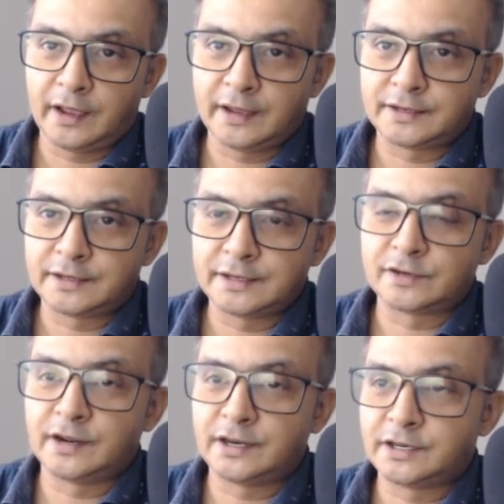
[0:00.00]
it
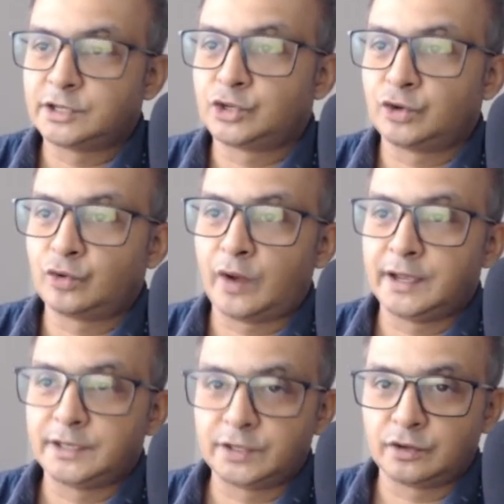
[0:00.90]
is related to
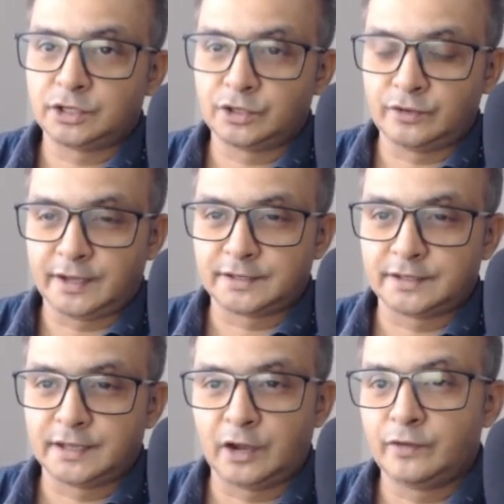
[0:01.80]
y is equal to
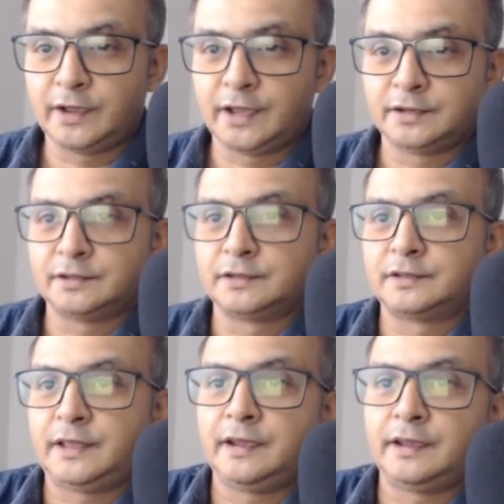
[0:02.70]
x, how we can
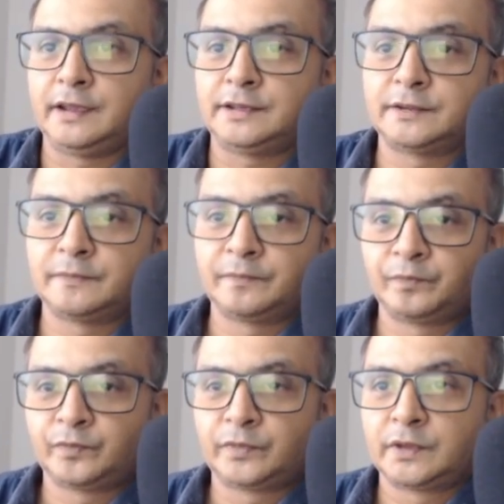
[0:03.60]
think it.
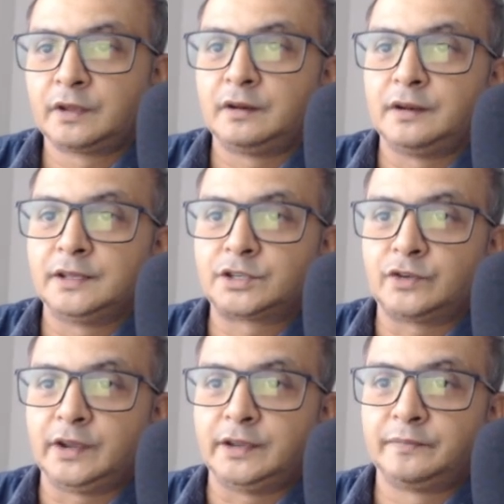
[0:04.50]
Let's
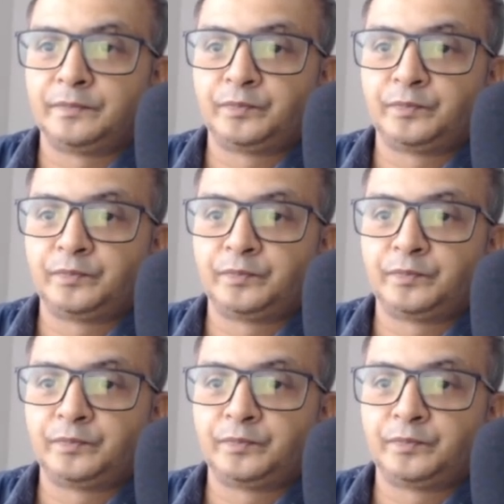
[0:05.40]
try.